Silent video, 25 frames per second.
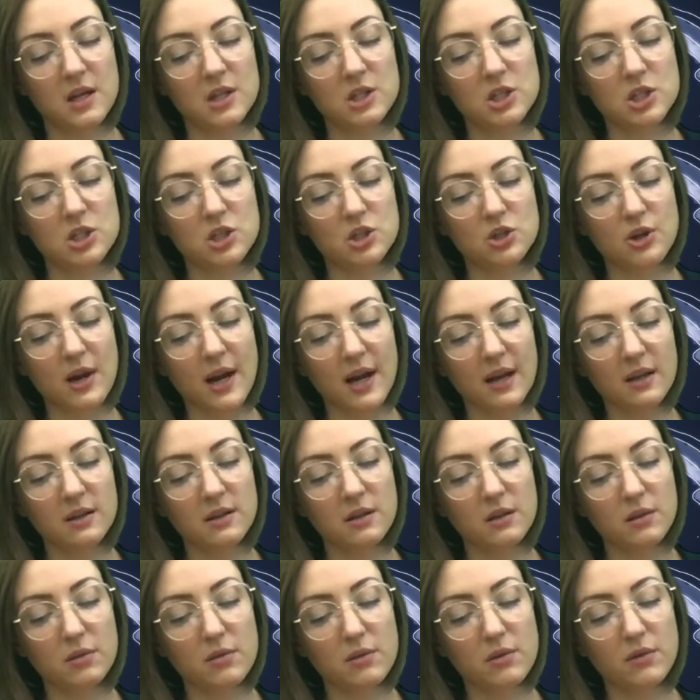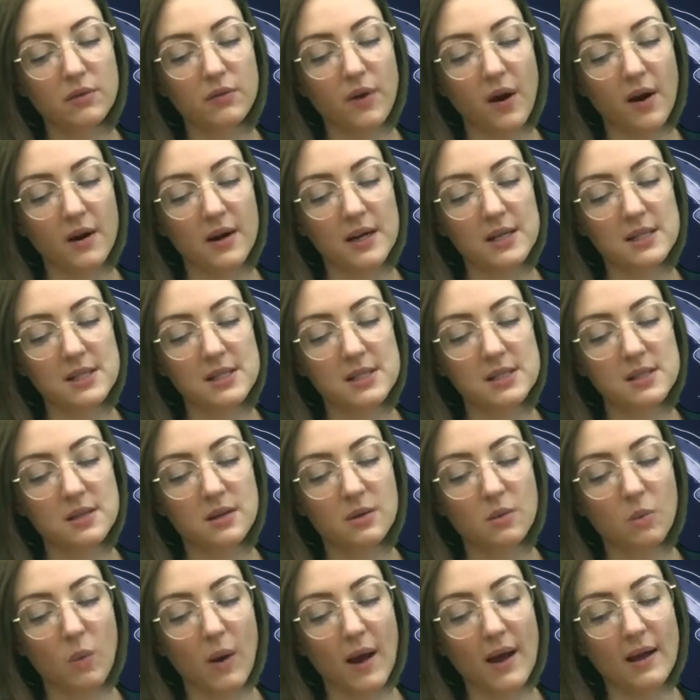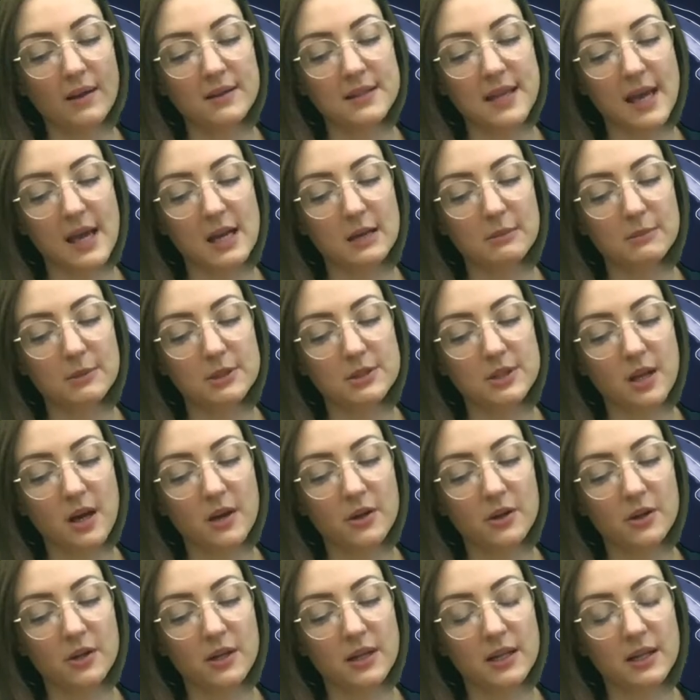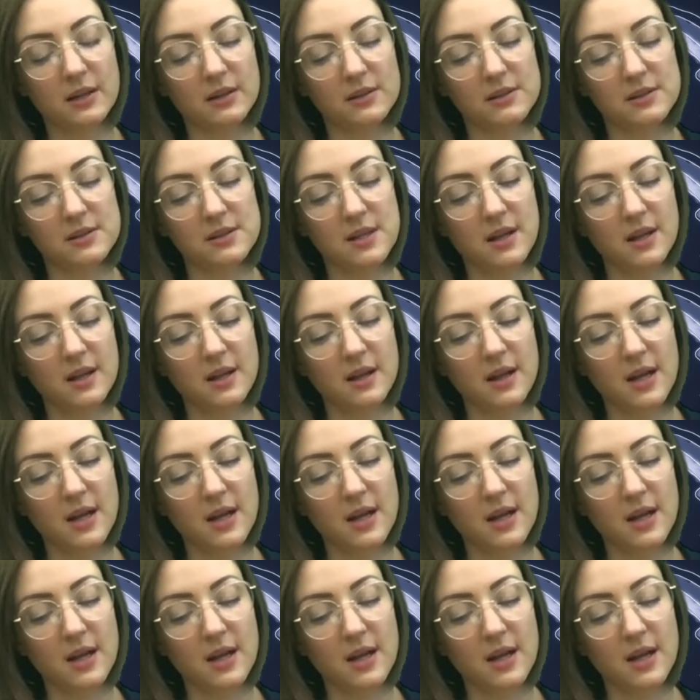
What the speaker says: She trekked through the forest, wild animals on her heels,